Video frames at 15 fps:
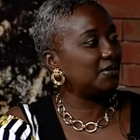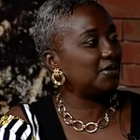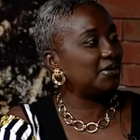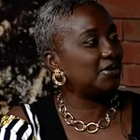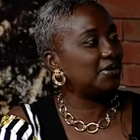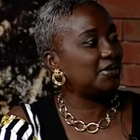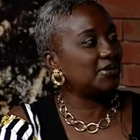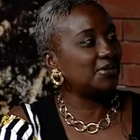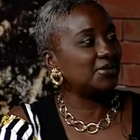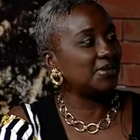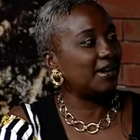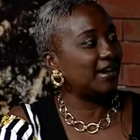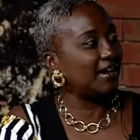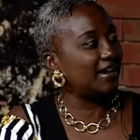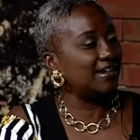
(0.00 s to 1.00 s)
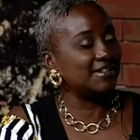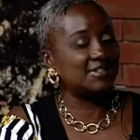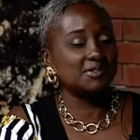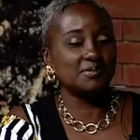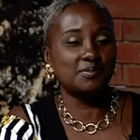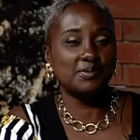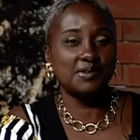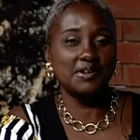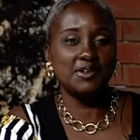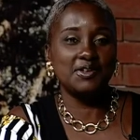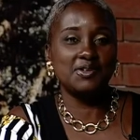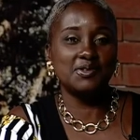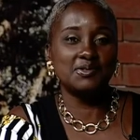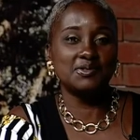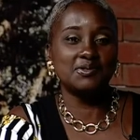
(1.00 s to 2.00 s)
with you and to bring
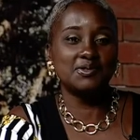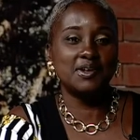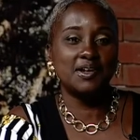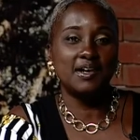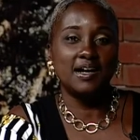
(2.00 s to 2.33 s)
you